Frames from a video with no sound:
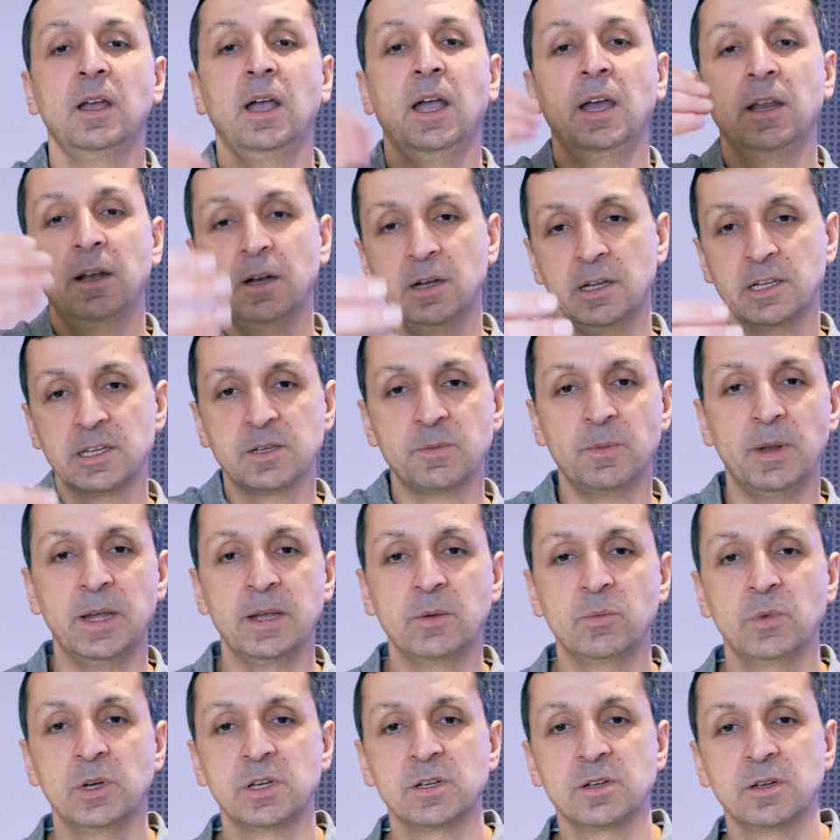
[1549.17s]
And I'll
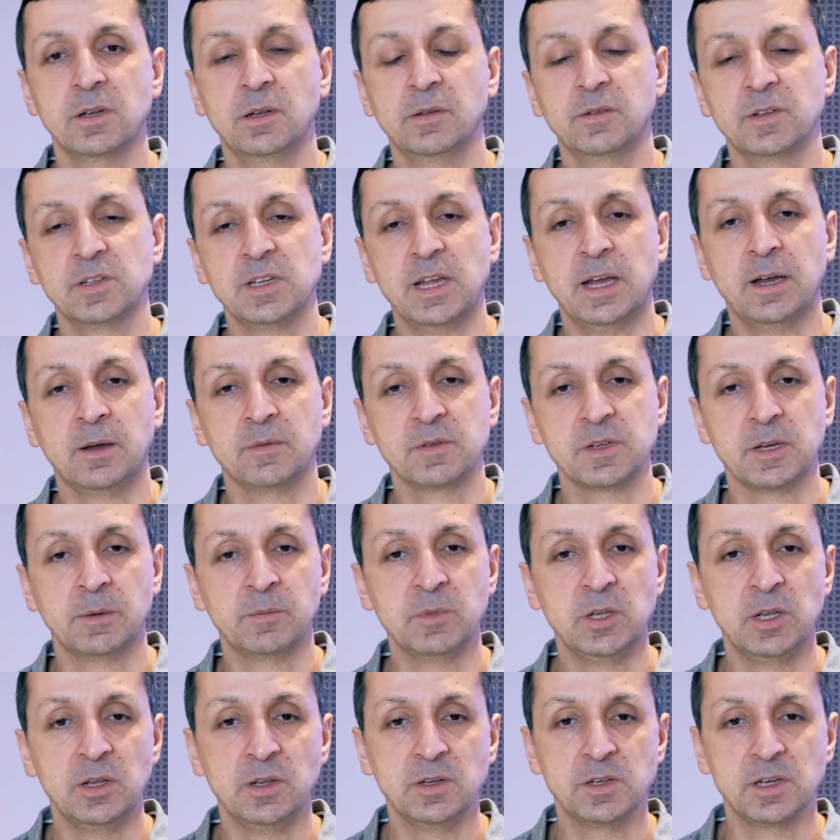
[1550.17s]
explain which setups I'm
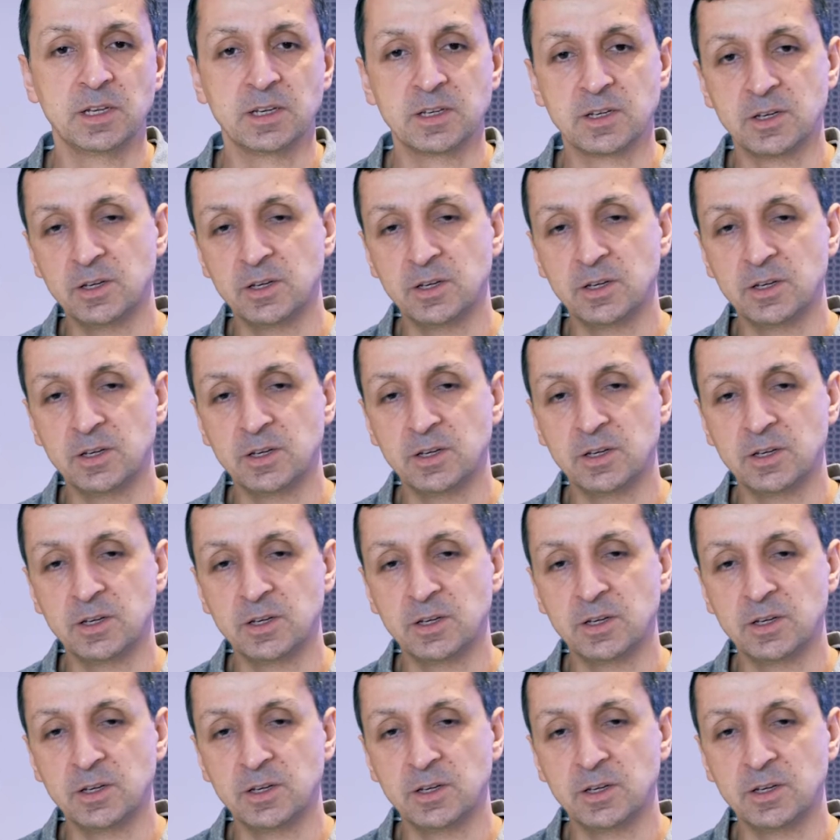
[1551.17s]
using